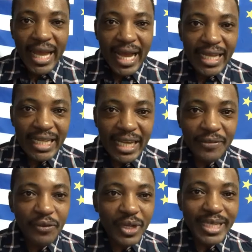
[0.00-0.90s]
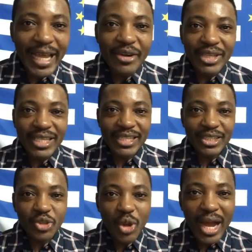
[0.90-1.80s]
And from Derek,
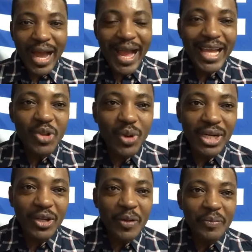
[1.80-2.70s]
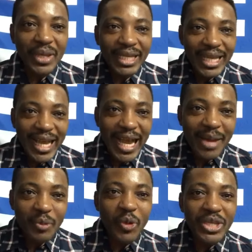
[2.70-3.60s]
you are highly welcome.
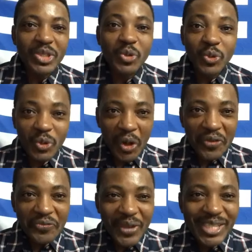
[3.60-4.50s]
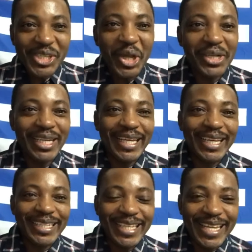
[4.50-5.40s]
I'm going to confession.
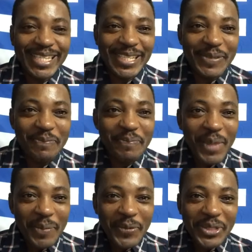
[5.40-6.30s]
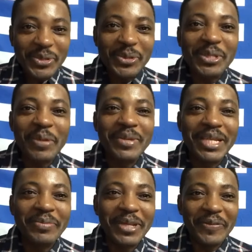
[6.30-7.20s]
Yes, I'm going to do some
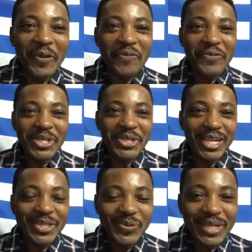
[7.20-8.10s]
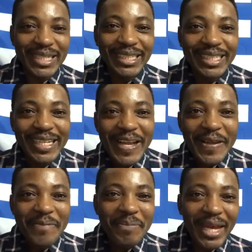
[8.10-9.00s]
little bit of confession as well.
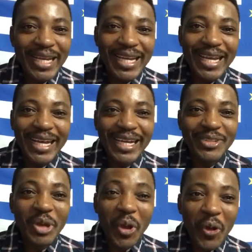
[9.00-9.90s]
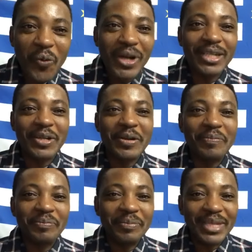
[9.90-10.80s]
And you're all
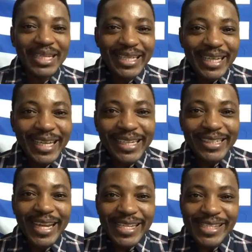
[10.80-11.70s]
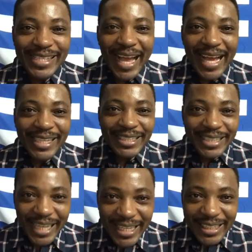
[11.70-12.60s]
welcome. Grace
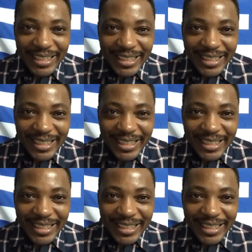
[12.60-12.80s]
Ajeli,